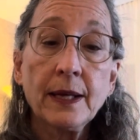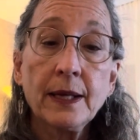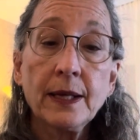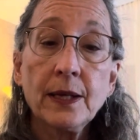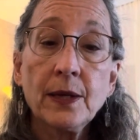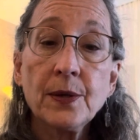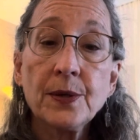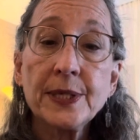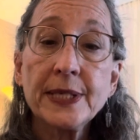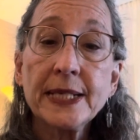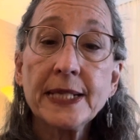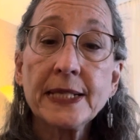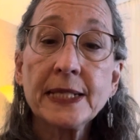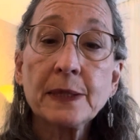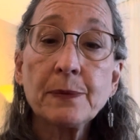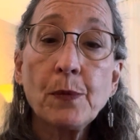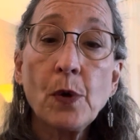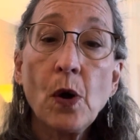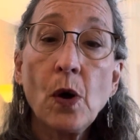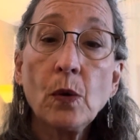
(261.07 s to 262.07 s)
here's this
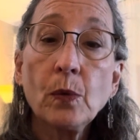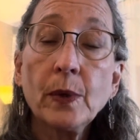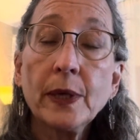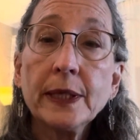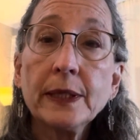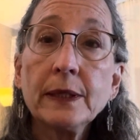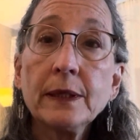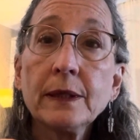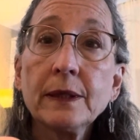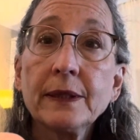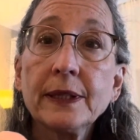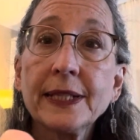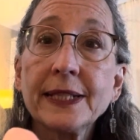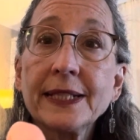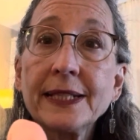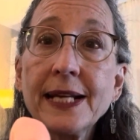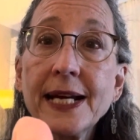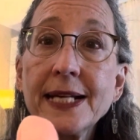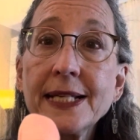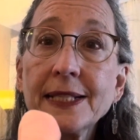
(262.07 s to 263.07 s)
small one
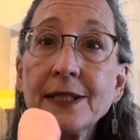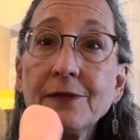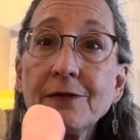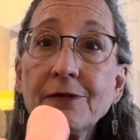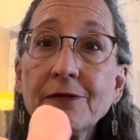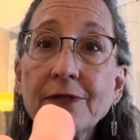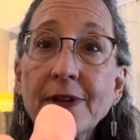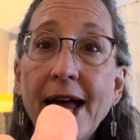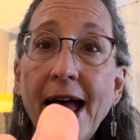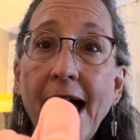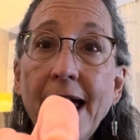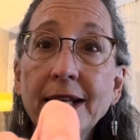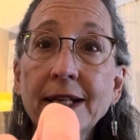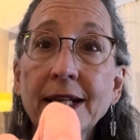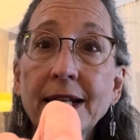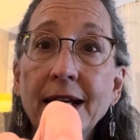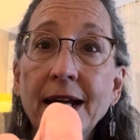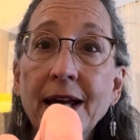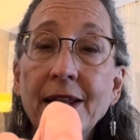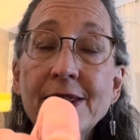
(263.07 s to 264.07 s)
that's nice and flat.
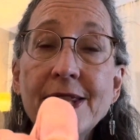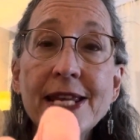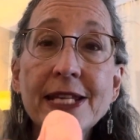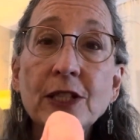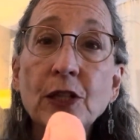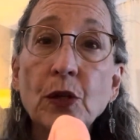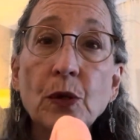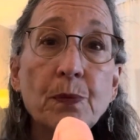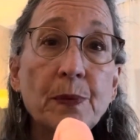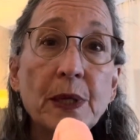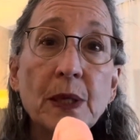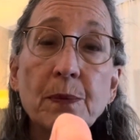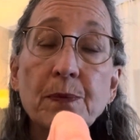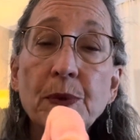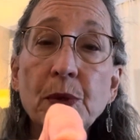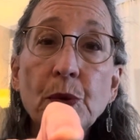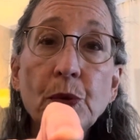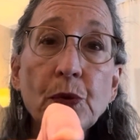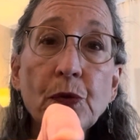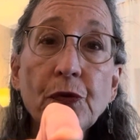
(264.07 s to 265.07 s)
This could be a
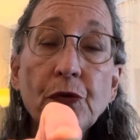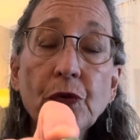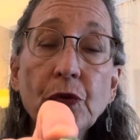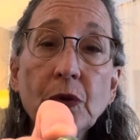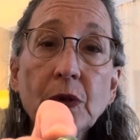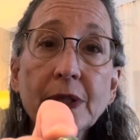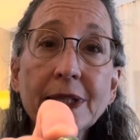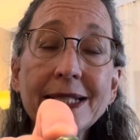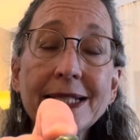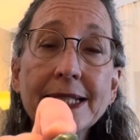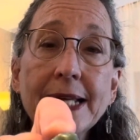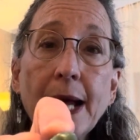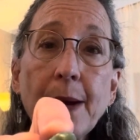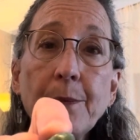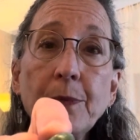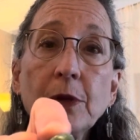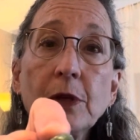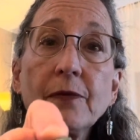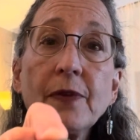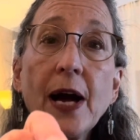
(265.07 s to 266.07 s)
beautiful
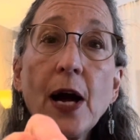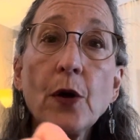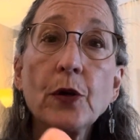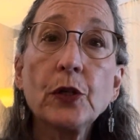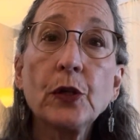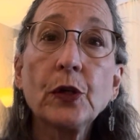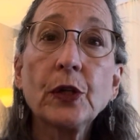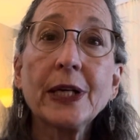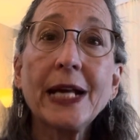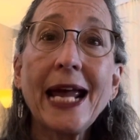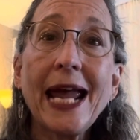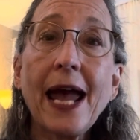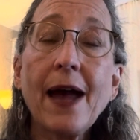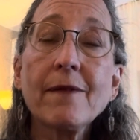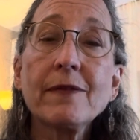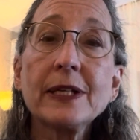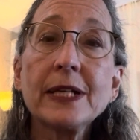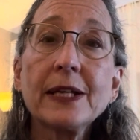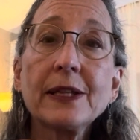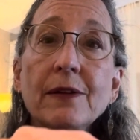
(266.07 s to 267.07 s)
example of how you could
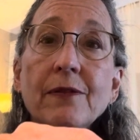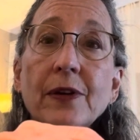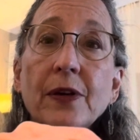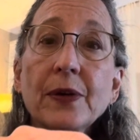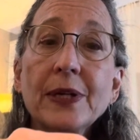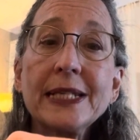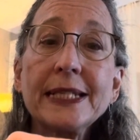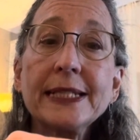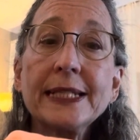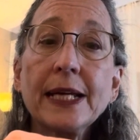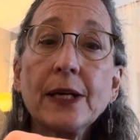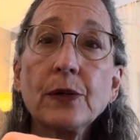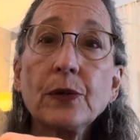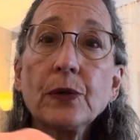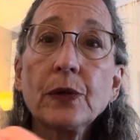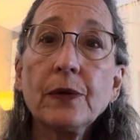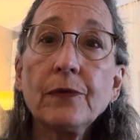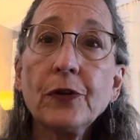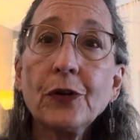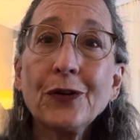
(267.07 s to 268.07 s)
have it in the very
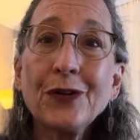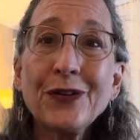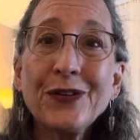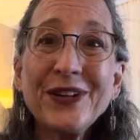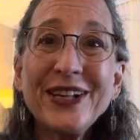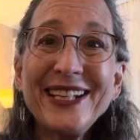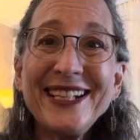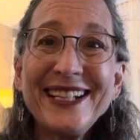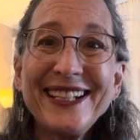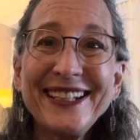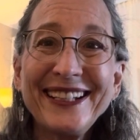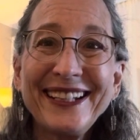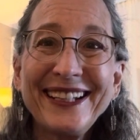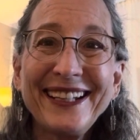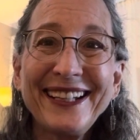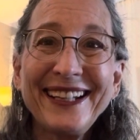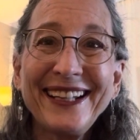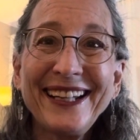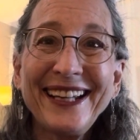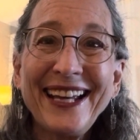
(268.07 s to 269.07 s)
center of your grid.
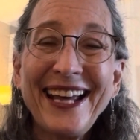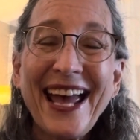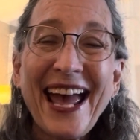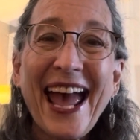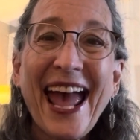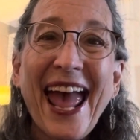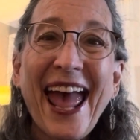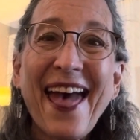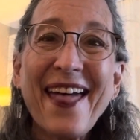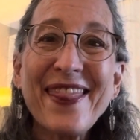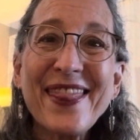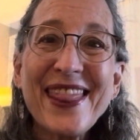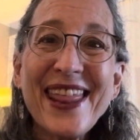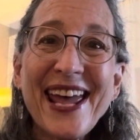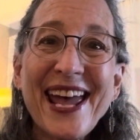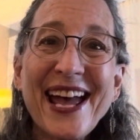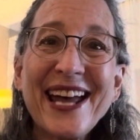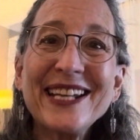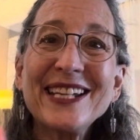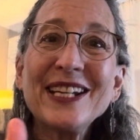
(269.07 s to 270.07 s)
And
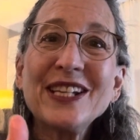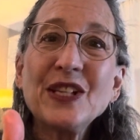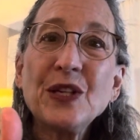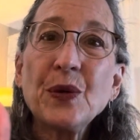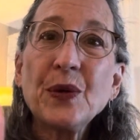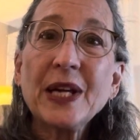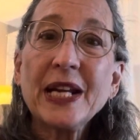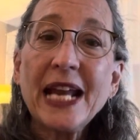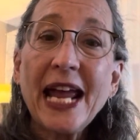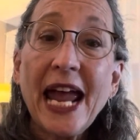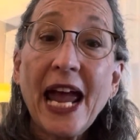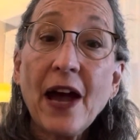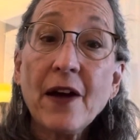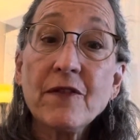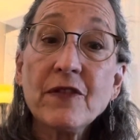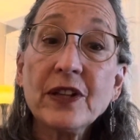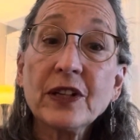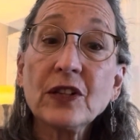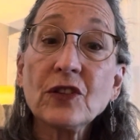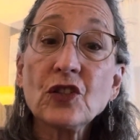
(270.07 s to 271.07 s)
then you can
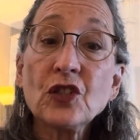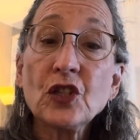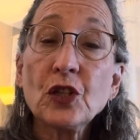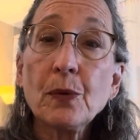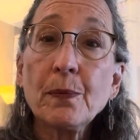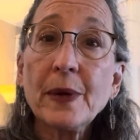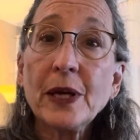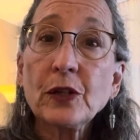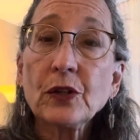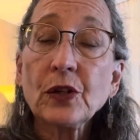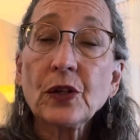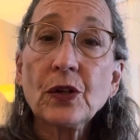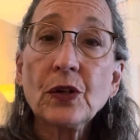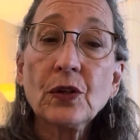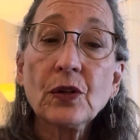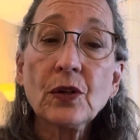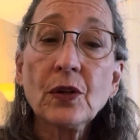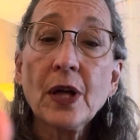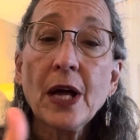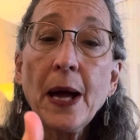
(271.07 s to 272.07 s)
have the
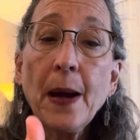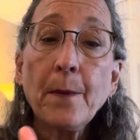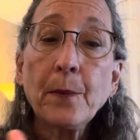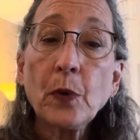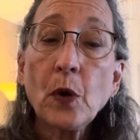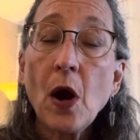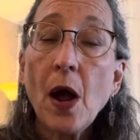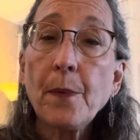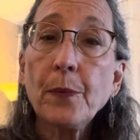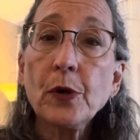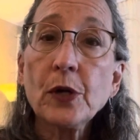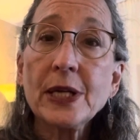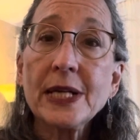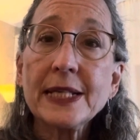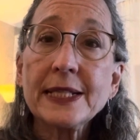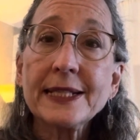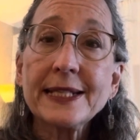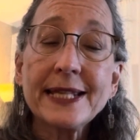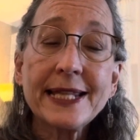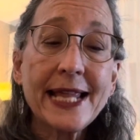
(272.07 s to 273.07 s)
geometrical
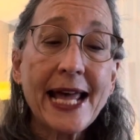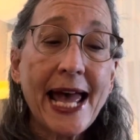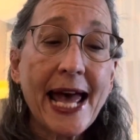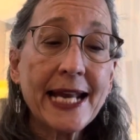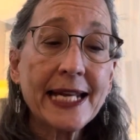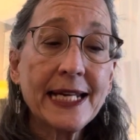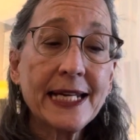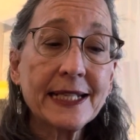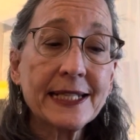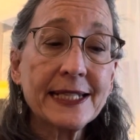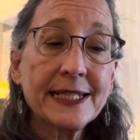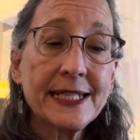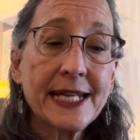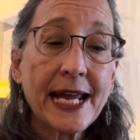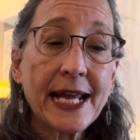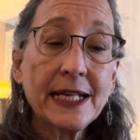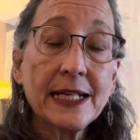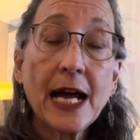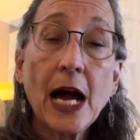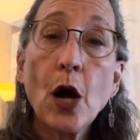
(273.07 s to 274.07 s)
properties that
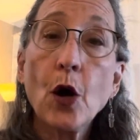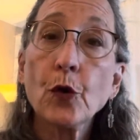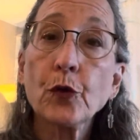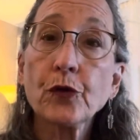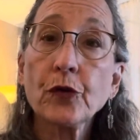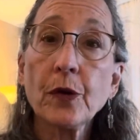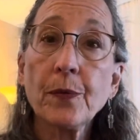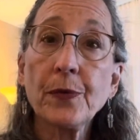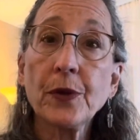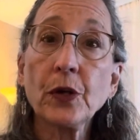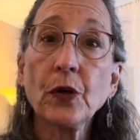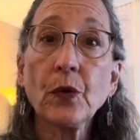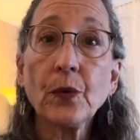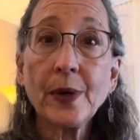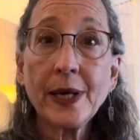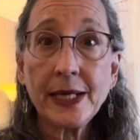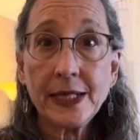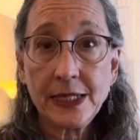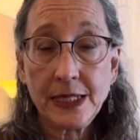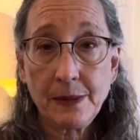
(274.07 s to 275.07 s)
extend out from the
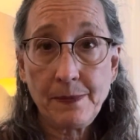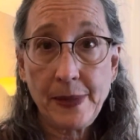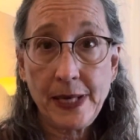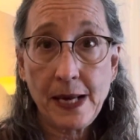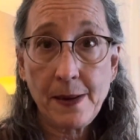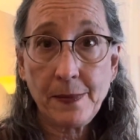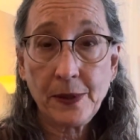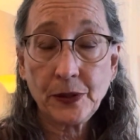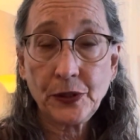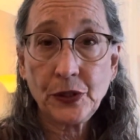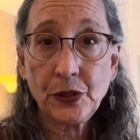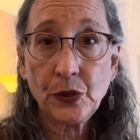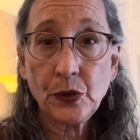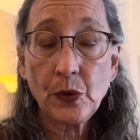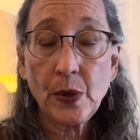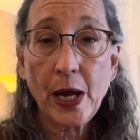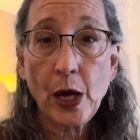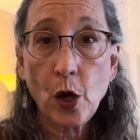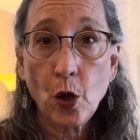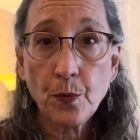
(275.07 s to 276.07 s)
grid to be able to
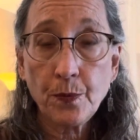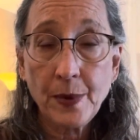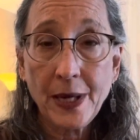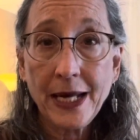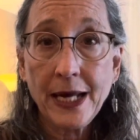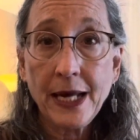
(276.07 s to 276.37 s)
help